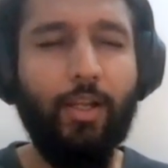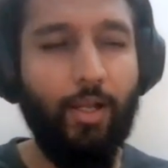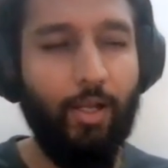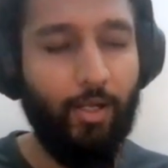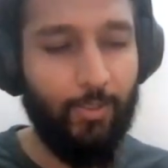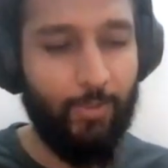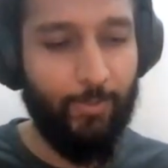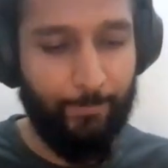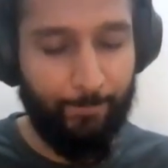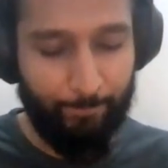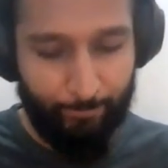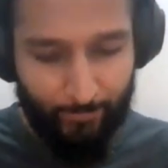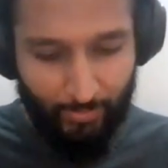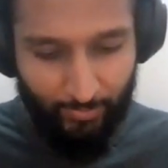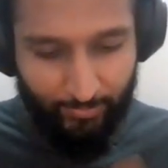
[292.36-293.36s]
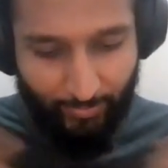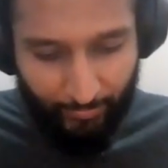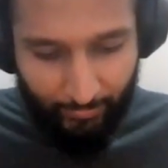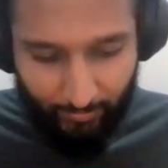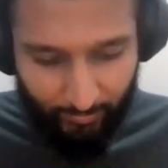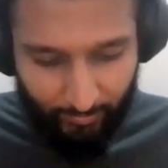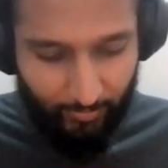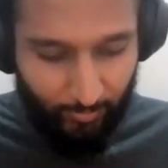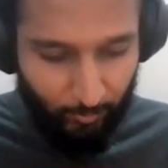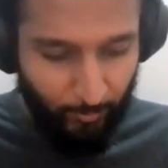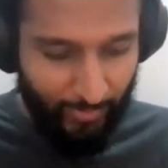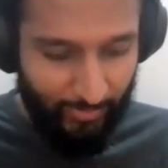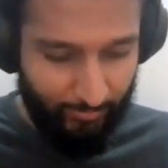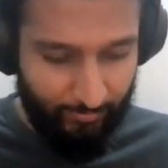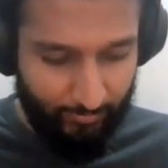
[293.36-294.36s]
um, Secondly,
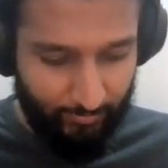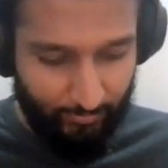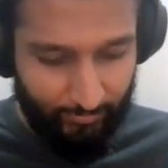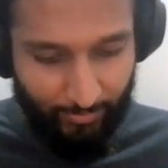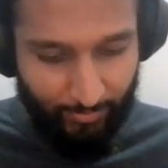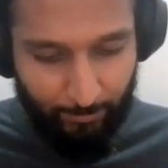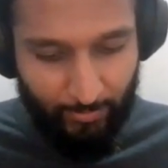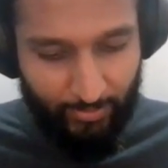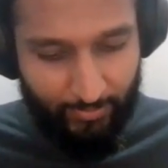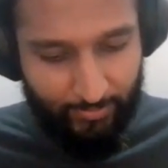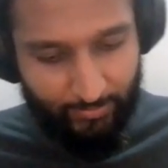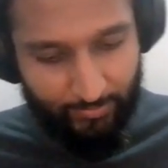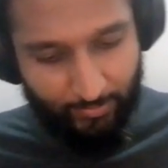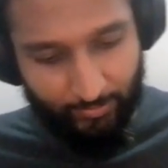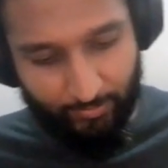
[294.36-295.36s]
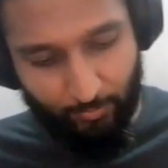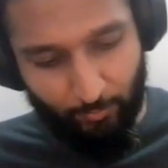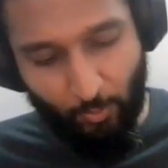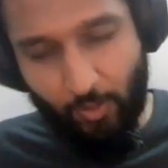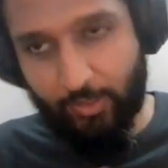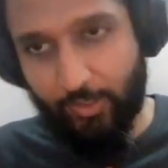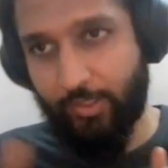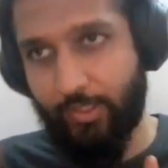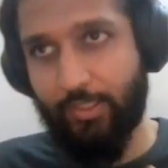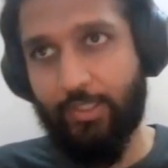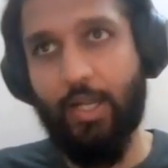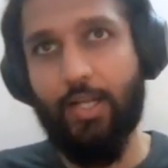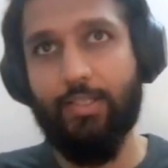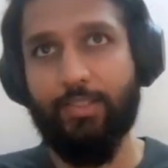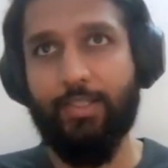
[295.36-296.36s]
requests, that means uh, long running
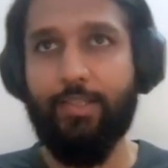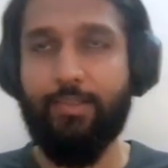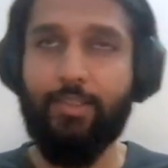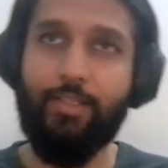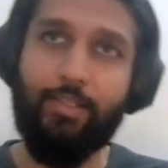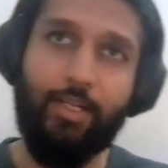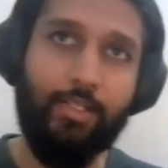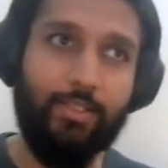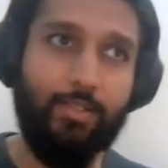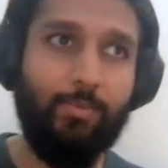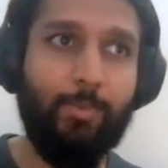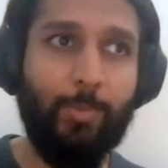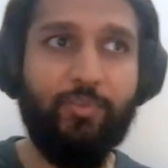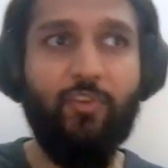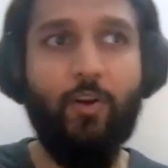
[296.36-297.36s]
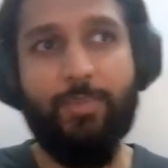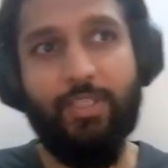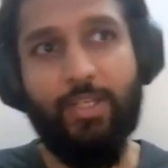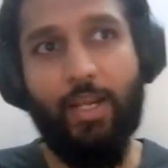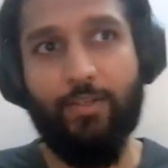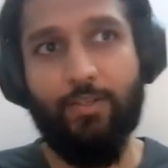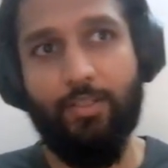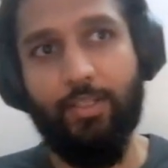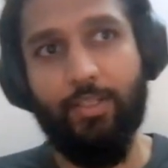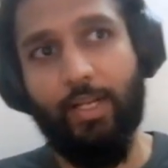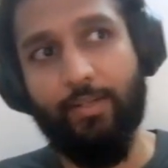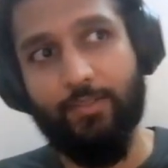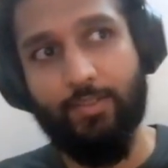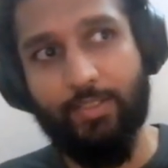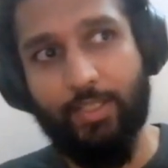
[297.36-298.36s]
tasks. Let's say a customer performs an action that
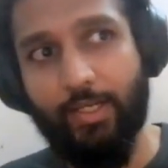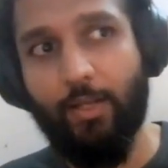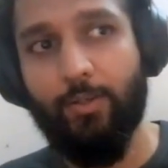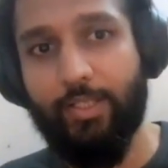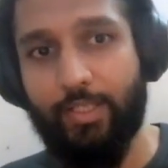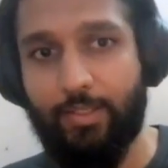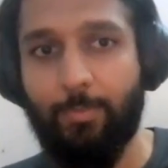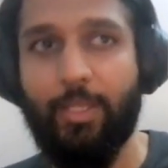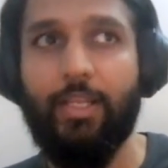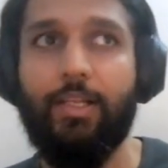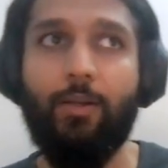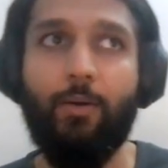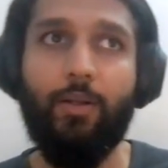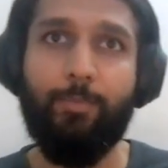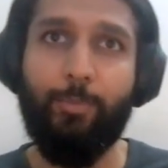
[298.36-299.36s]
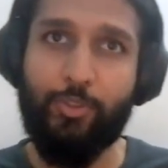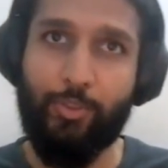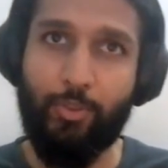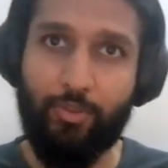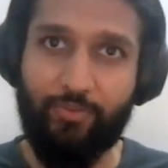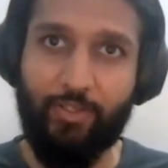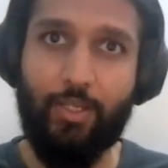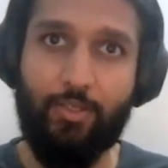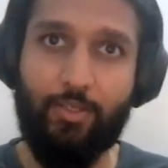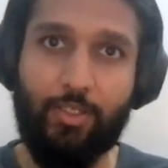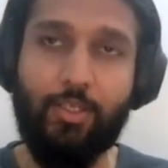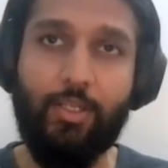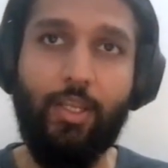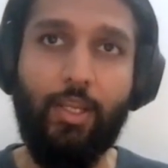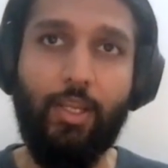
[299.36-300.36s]
has to send out an email or a push
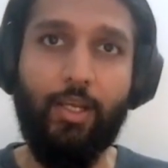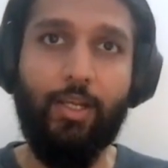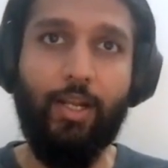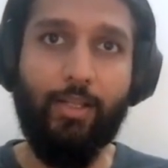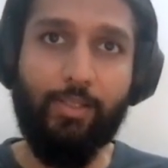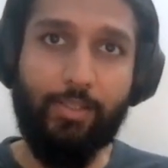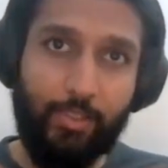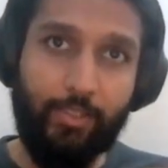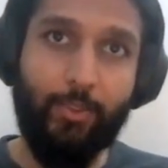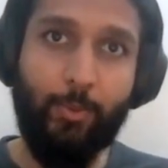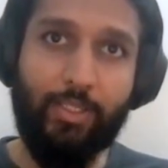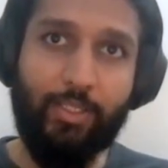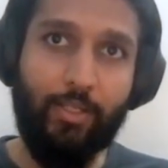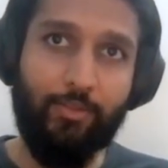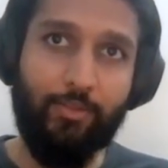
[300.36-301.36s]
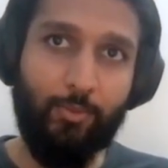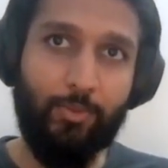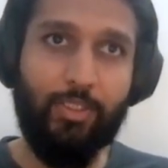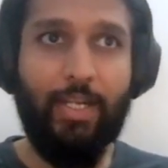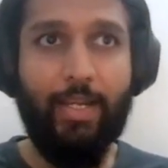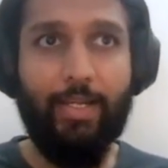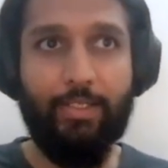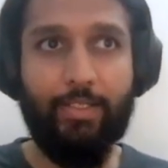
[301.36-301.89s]
notification. Rather than doing that through the client